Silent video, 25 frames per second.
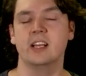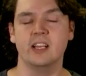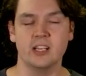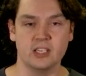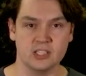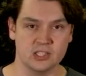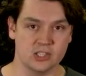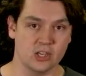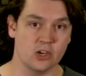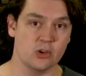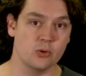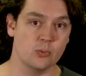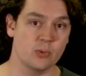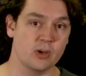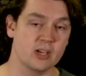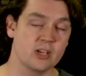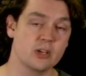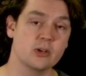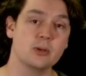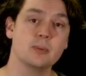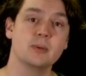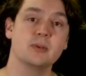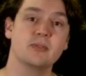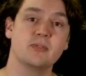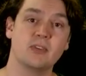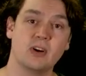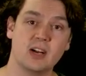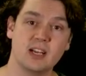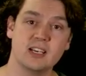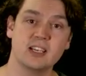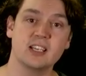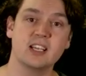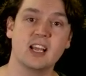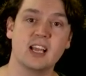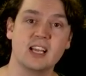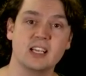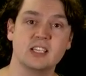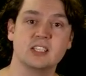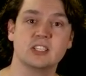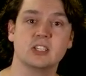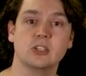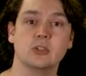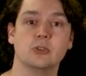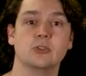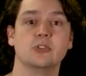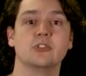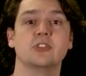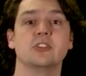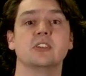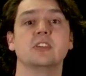So we're going to be finding a
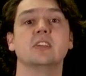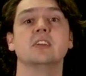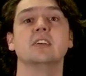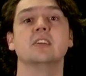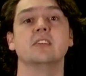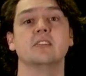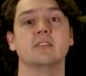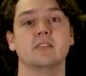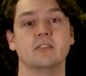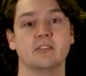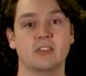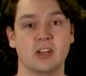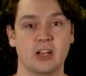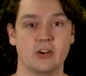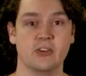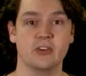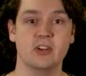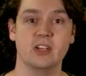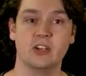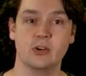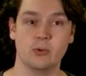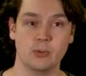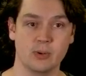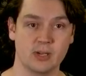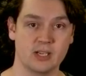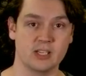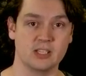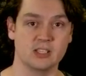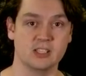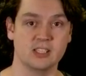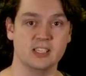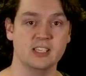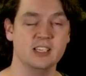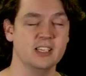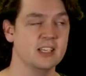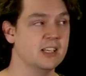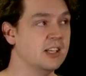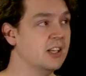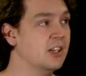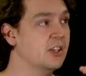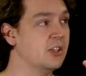solution very quickly